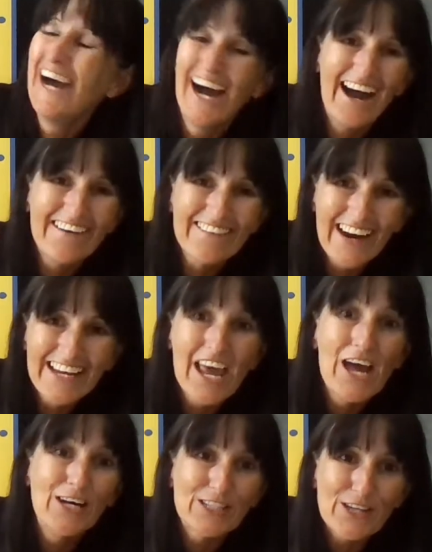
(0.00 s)
All right,
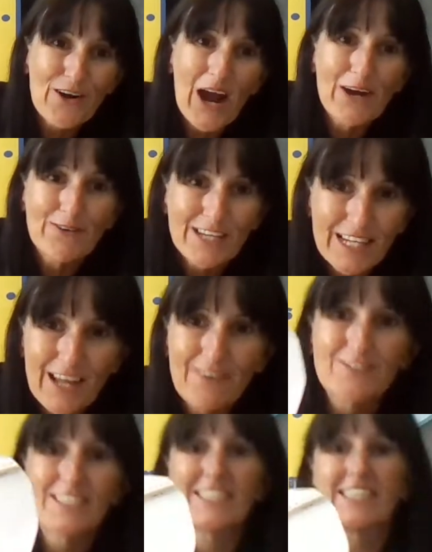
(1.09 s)
so I would love
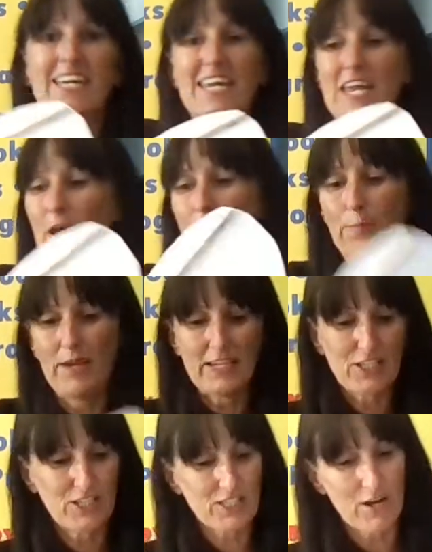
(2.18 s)
to see
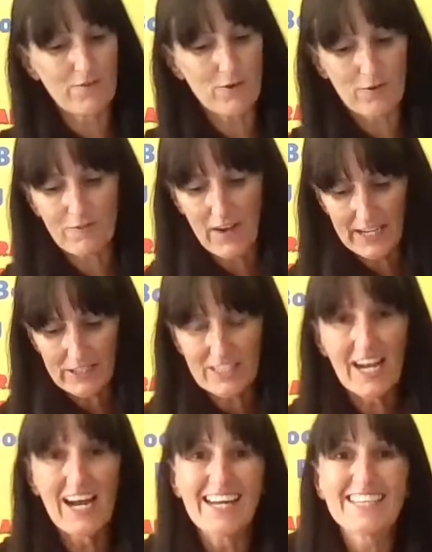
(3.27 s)
pictures of your final
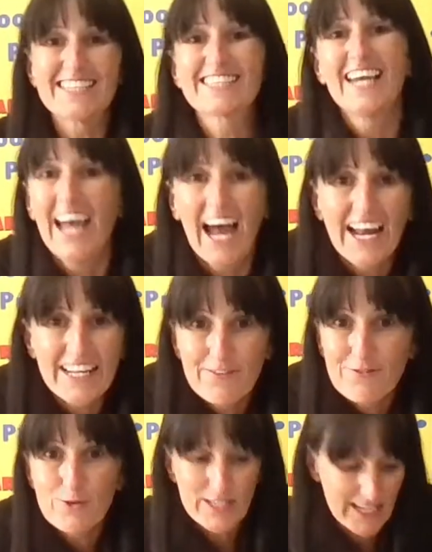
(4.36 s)
kites. And if
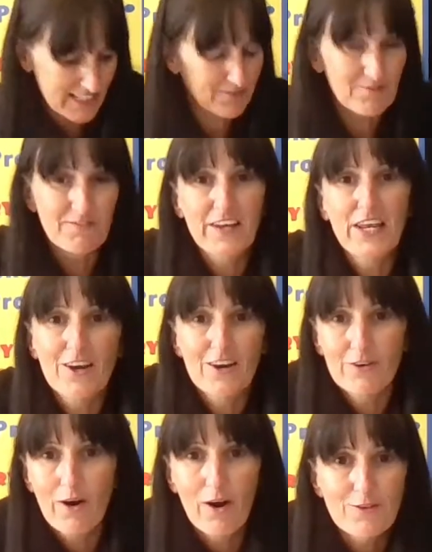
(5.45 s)
you take some
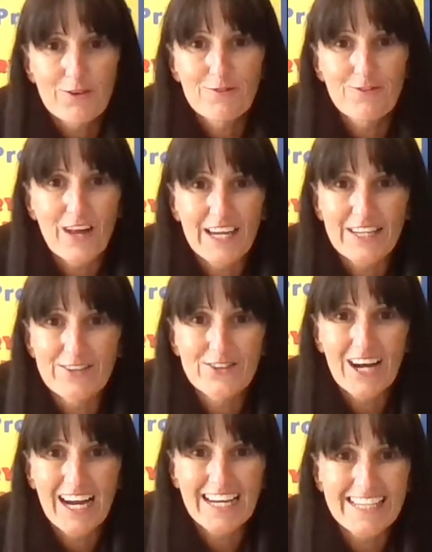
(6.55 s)
video of you flying your
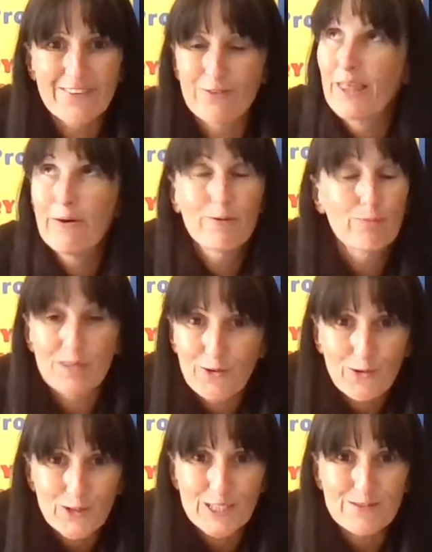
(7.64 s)
kite, well, that would be
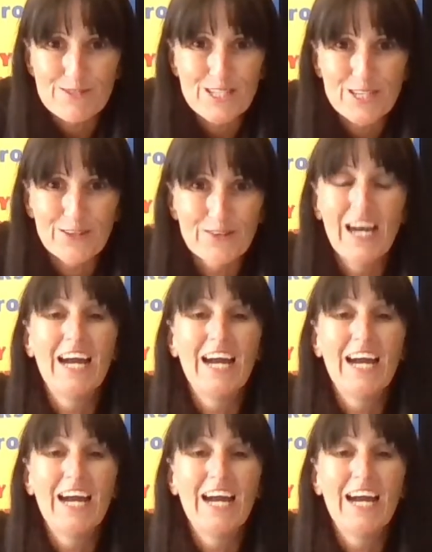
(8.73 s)
awesome too.